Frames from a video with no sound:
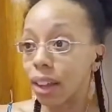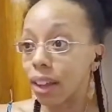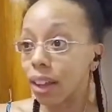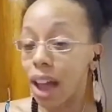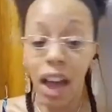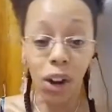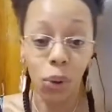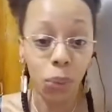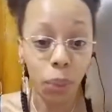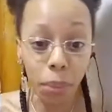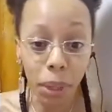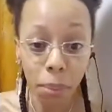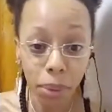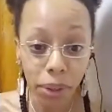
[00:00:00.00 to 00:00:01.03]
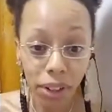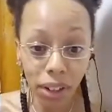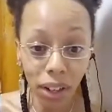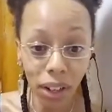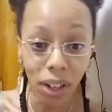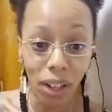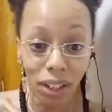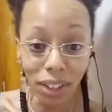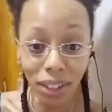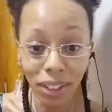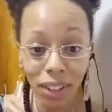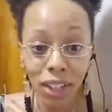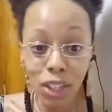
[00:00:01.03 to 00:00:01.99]
I don't remember.
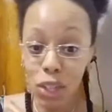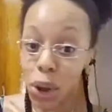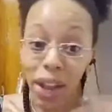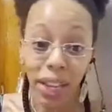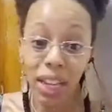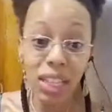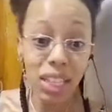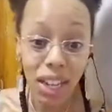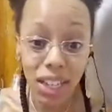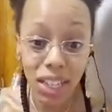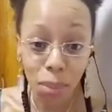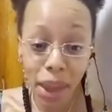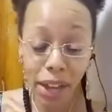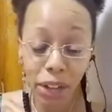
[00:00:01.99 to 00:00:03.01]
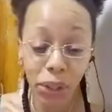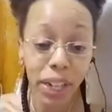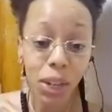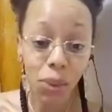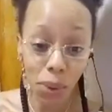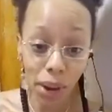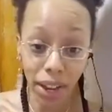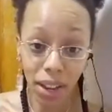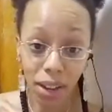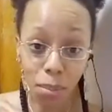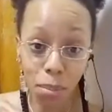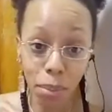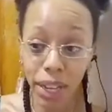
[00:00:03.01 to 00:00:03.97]
So I guess it doesn't matter anyway.
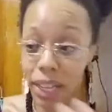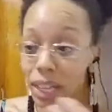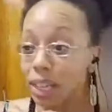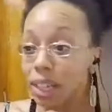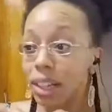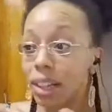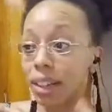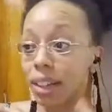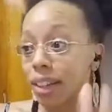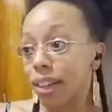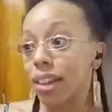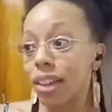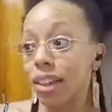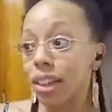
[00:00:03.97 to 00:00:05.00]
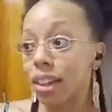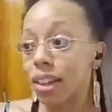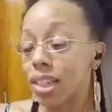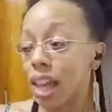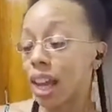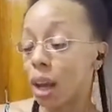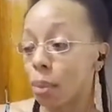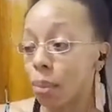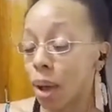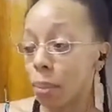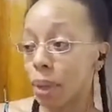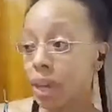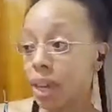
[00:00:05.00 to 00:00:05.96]
But it's like
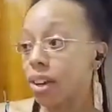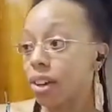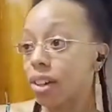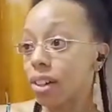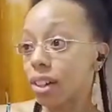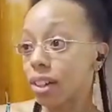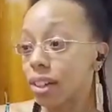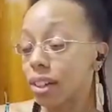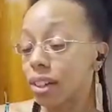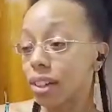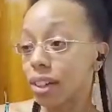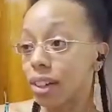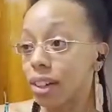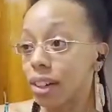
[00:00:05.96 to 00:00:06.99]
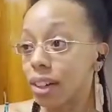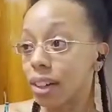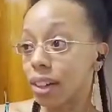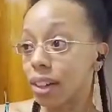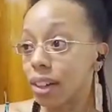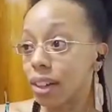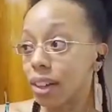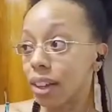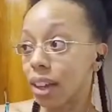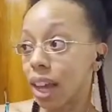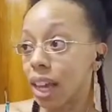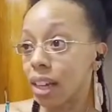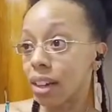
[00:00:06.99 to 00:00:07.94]
I'm here
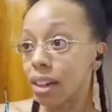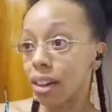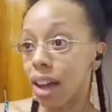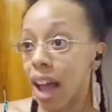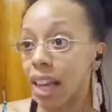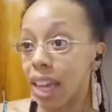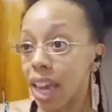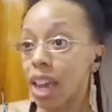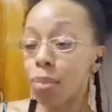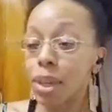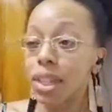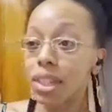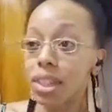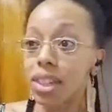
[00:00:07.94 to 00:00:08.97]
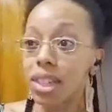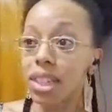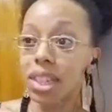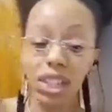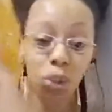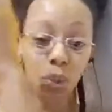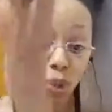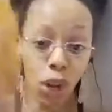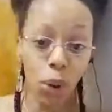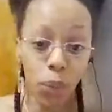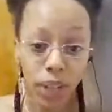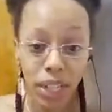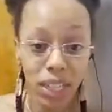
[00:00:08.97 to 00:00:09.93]
and I came into this and this was
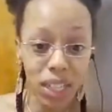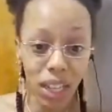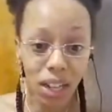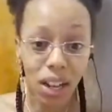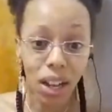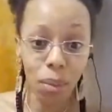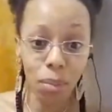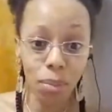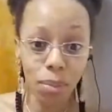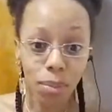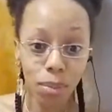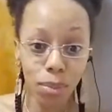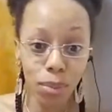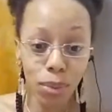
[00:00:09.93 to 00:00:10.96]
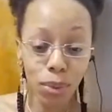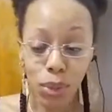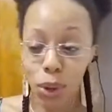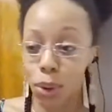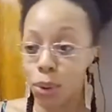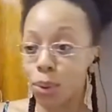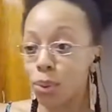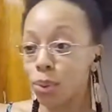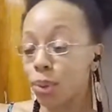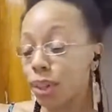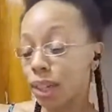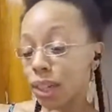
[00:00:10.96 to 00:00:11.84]
already set up. So